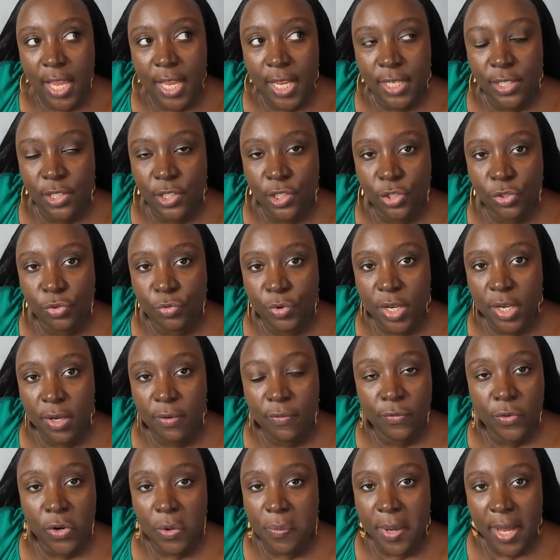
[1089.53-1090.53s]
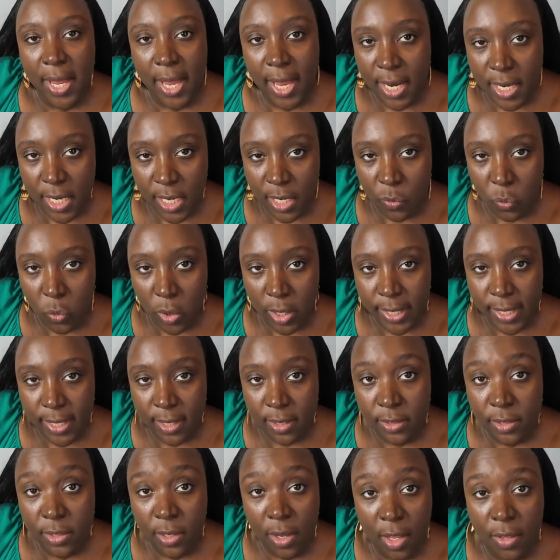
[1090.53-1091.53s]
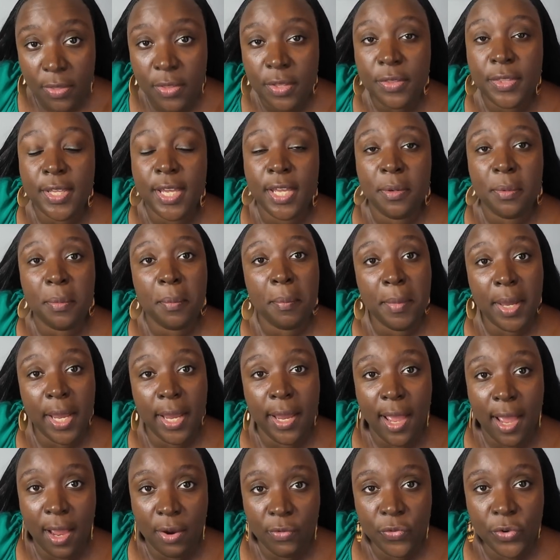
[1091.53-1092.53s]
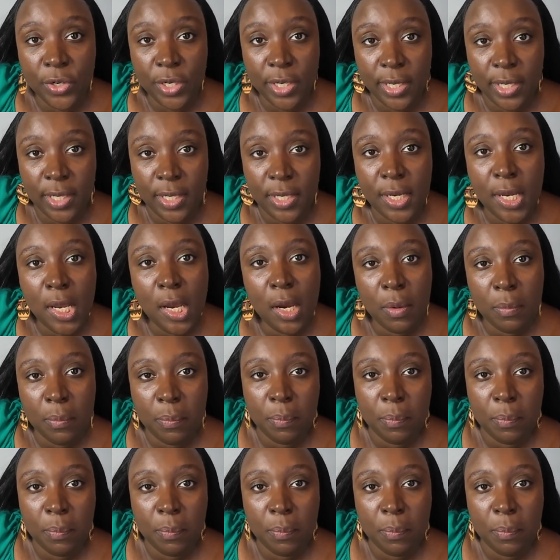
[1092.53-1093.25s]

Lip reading: history from anyone else other than my African